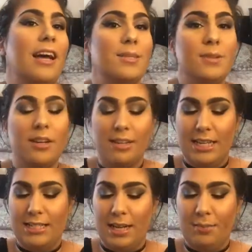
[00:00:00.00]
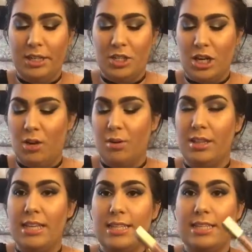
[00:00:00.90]
Last but not least, I'm going to try
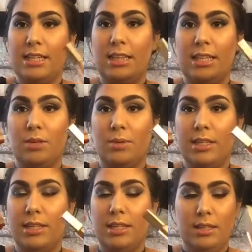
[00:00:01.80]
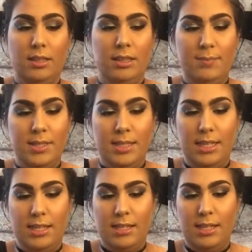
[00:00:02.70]
one of these liquid
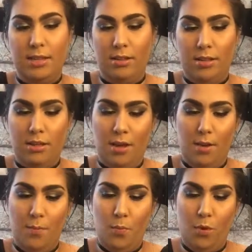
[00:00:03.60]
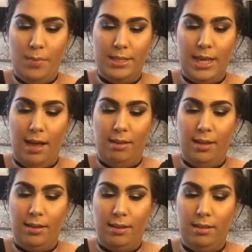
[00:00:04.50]
lipsticks. They're the more
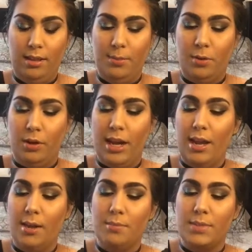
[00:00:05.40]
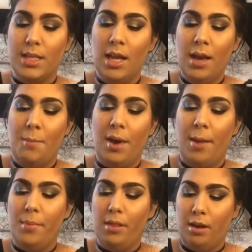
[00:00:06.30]
metallic lip creams
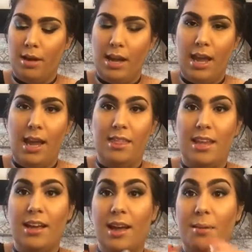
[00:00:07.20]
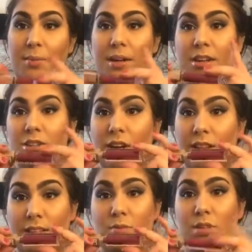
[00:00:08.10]
by Milani. I think I'm going to
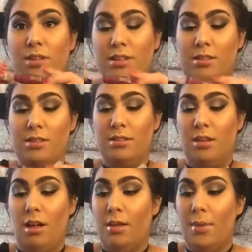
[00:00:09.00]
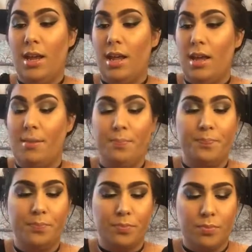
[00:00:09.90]
try this one because it's calling my
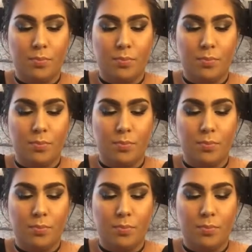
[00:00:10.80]
name.